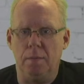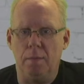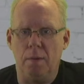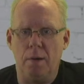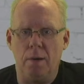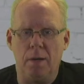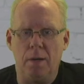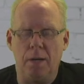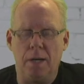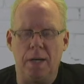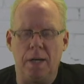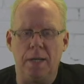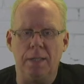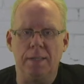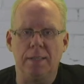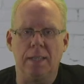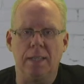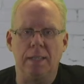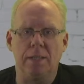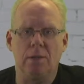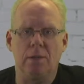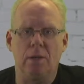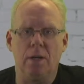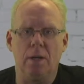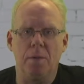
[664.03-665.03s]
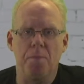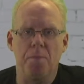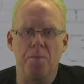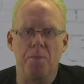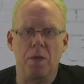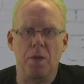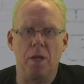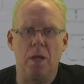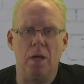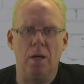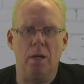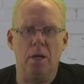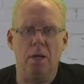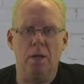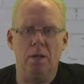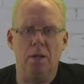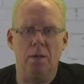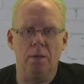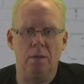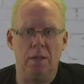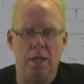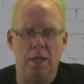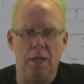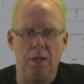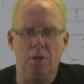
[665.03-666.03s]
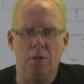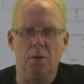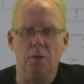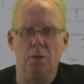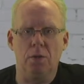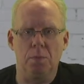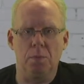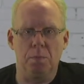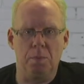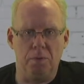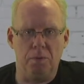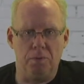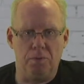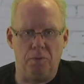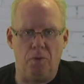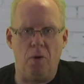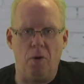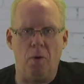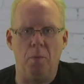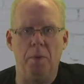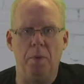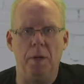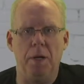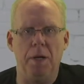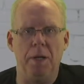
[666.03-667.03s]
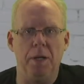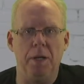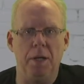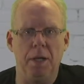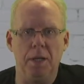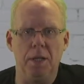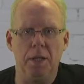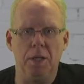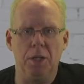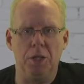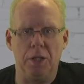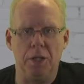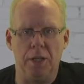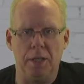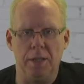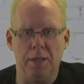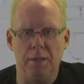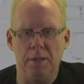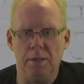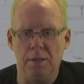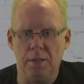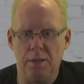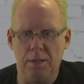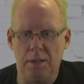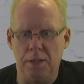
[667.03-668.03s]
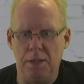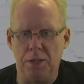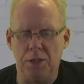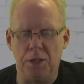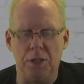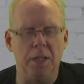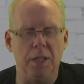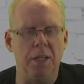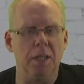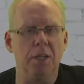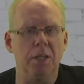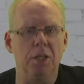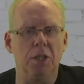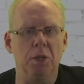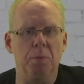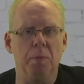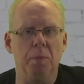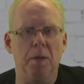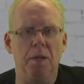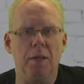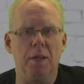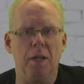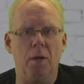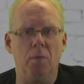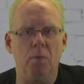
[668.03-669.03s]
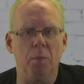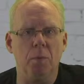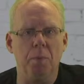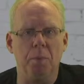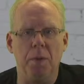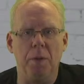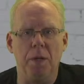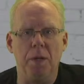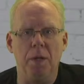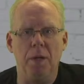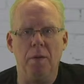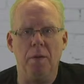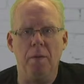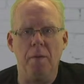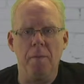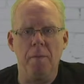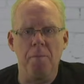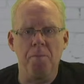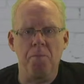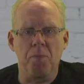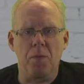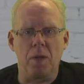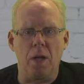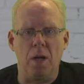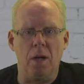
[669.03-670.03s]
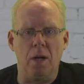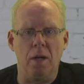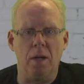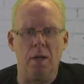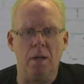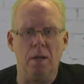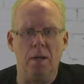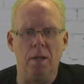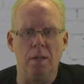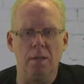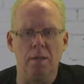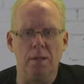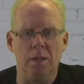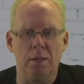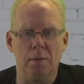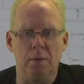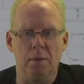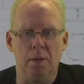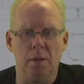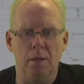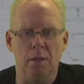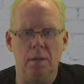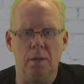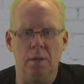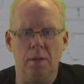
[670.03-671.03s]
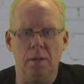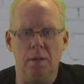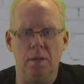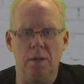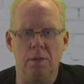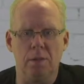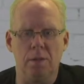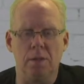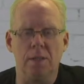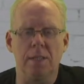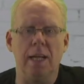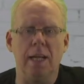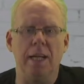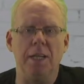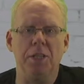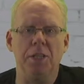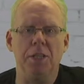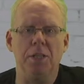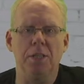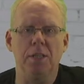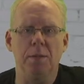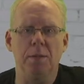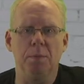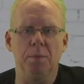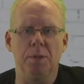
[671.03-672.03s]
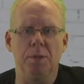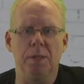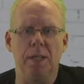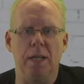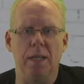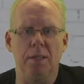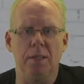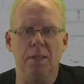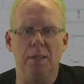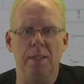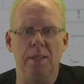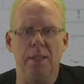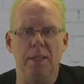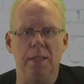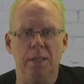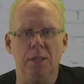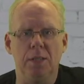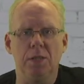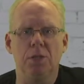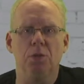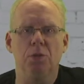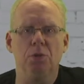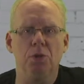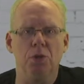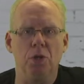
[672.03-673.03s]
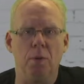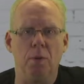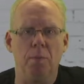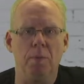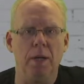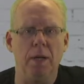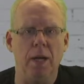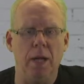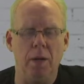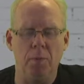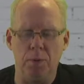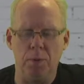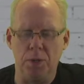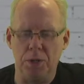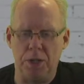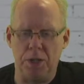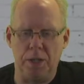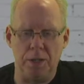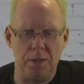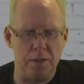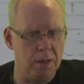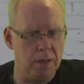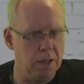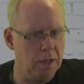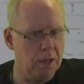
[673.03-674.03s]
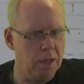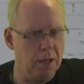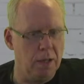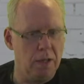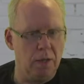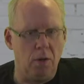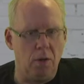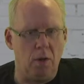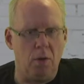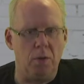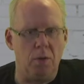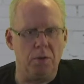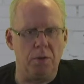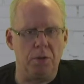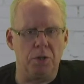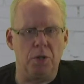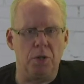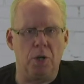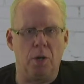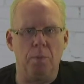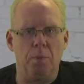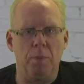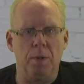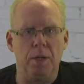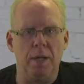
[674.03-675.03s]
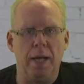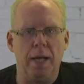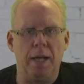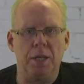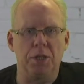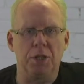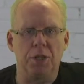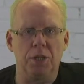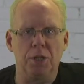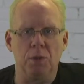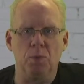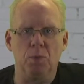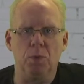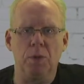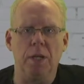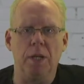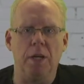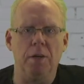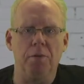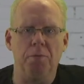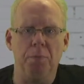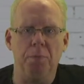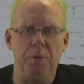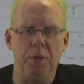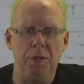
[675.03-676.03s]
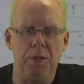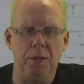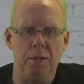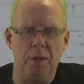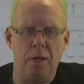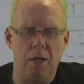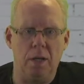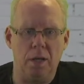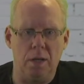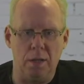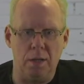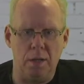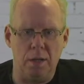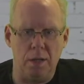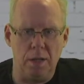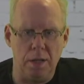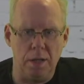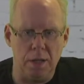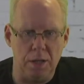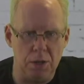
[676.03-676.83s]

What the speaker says: America, etc., they could perform in English and teach in English, but there would be translation simultaneously into German language, and all the German lectures would have been done